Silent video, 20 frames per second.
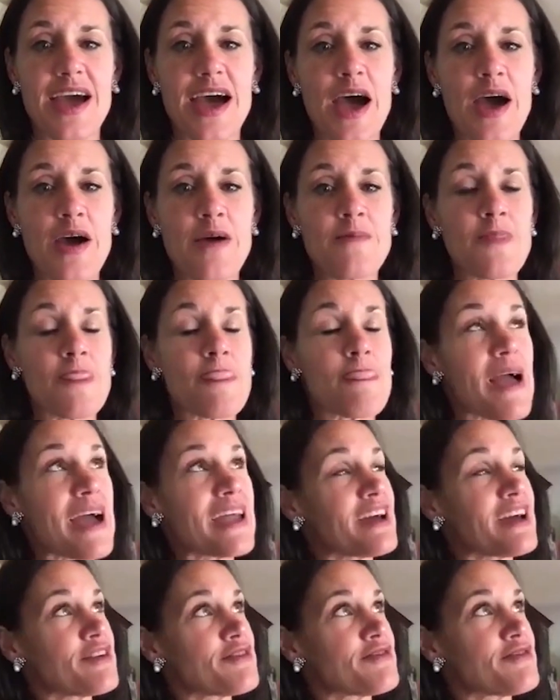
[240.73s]
And
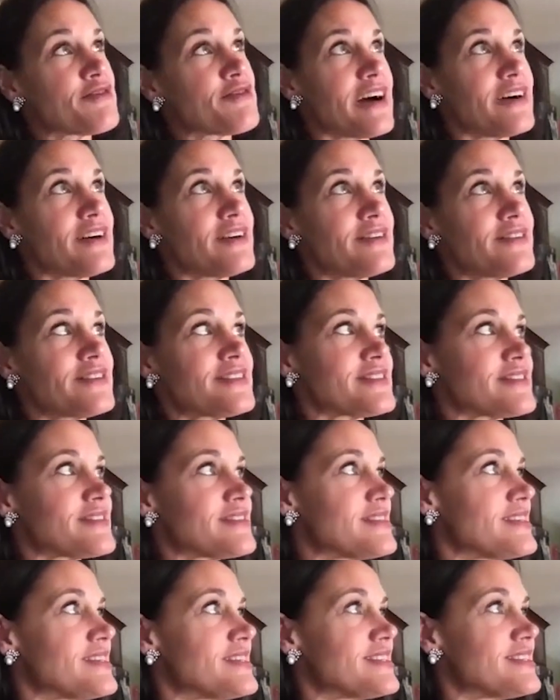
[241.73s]
I found
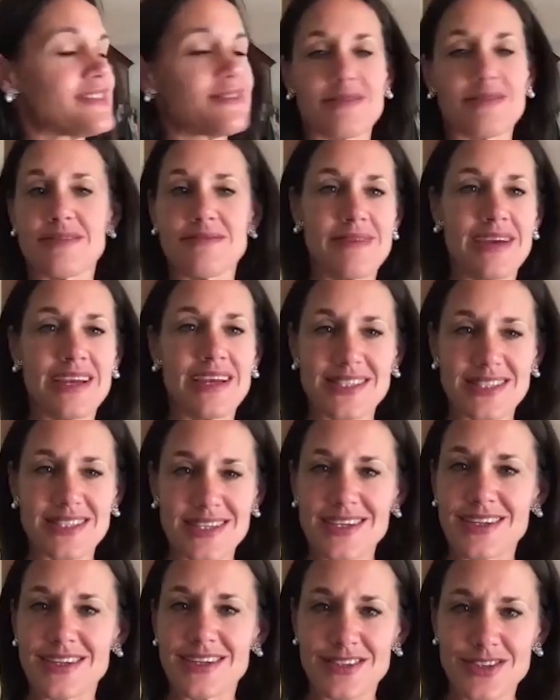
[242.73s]
these
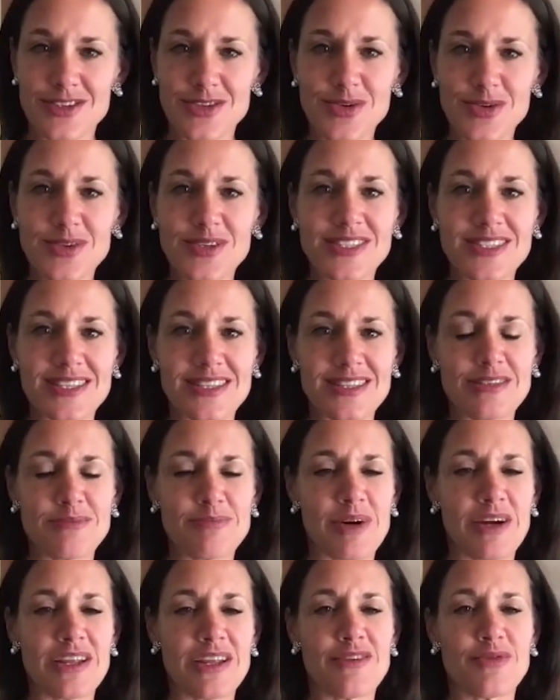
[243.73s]
amazing tools in this
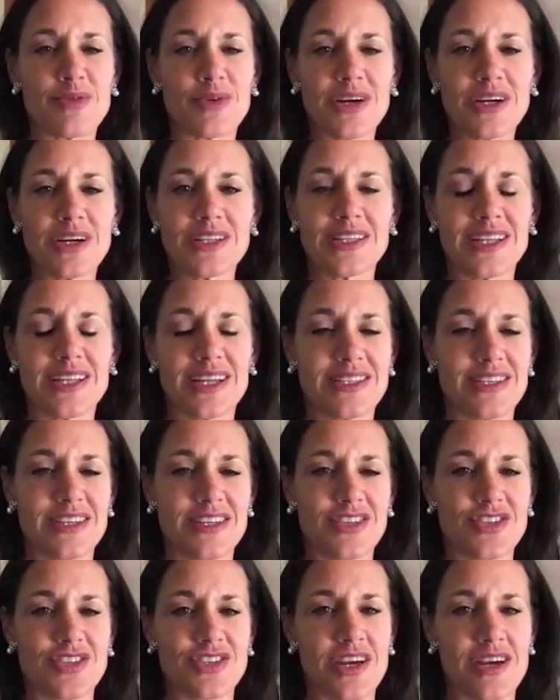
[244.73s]
body of work that I
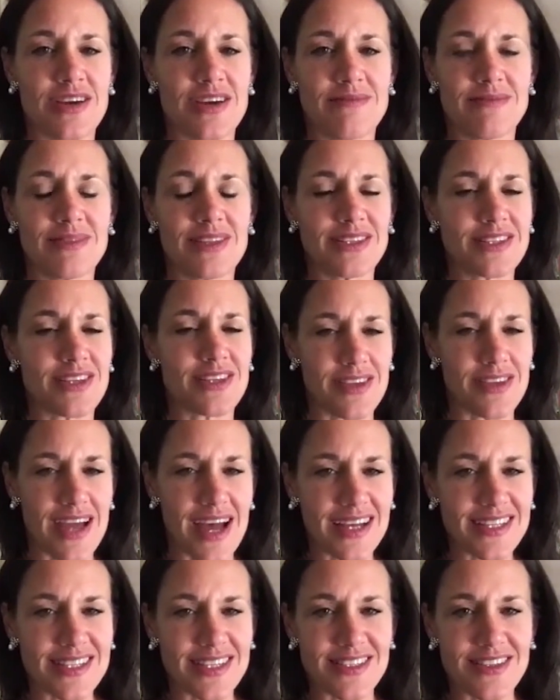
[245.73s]
teach that's called
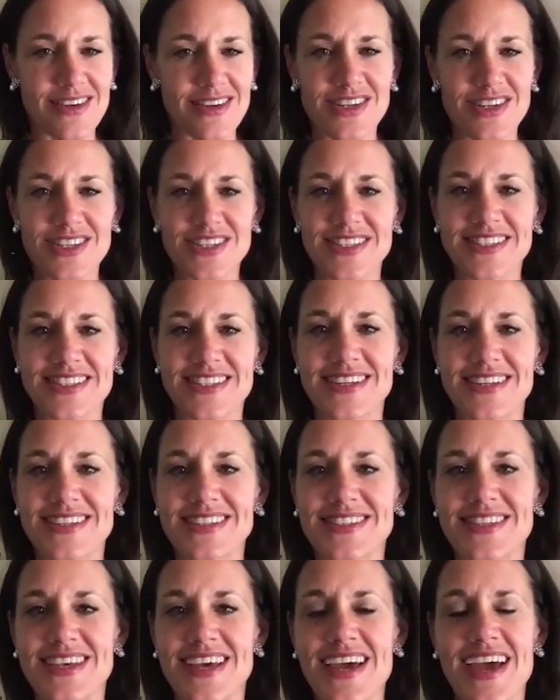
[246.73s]
Access Consciousness,
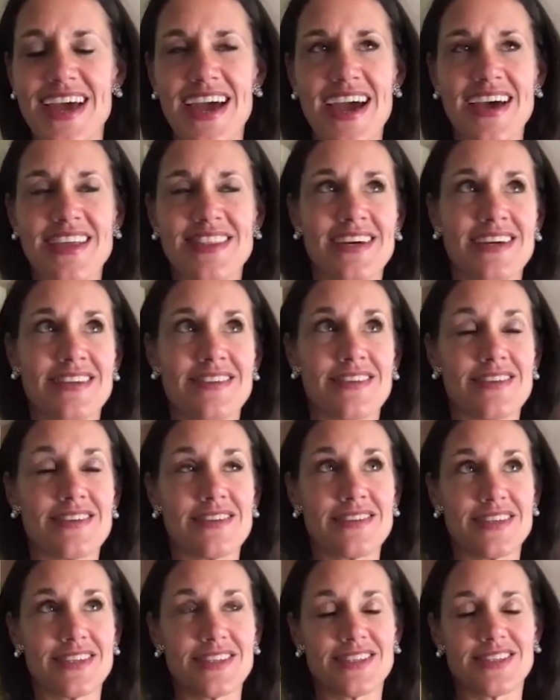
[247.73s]
and then
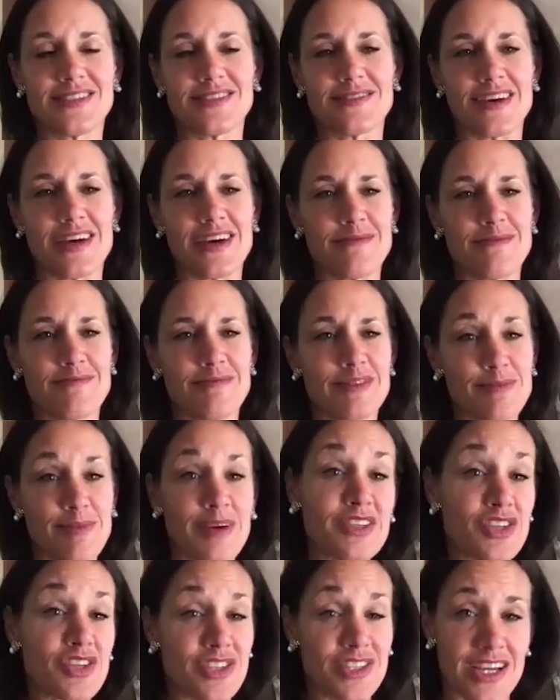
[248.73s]
this
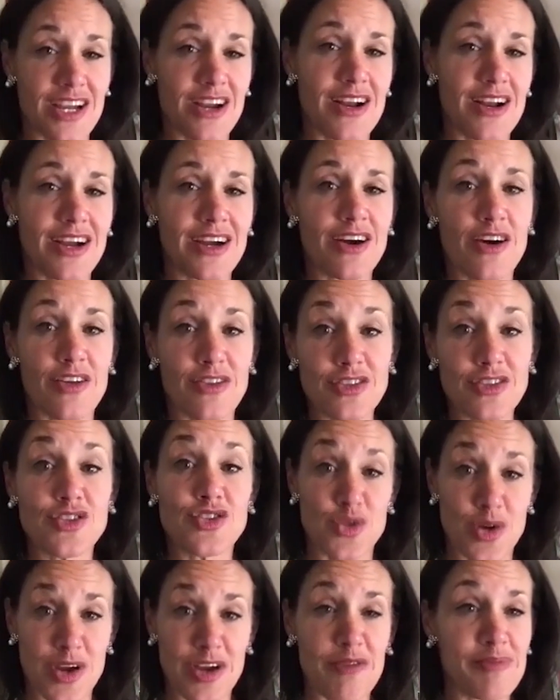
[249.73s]
specialty area called the
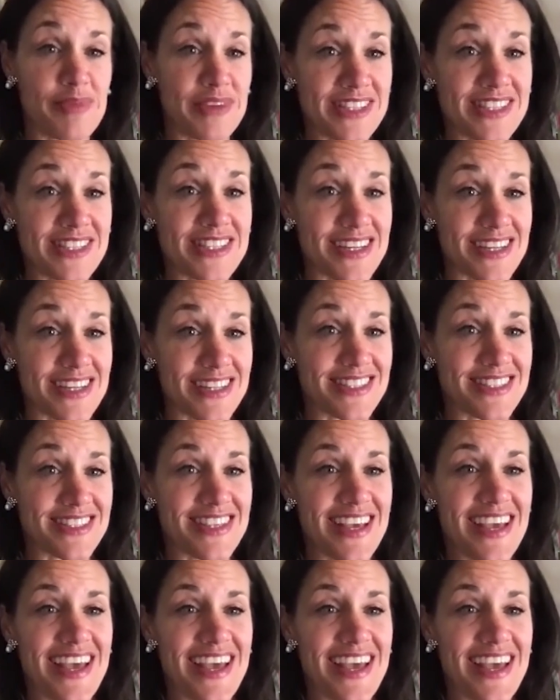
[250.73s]
Joy of Business.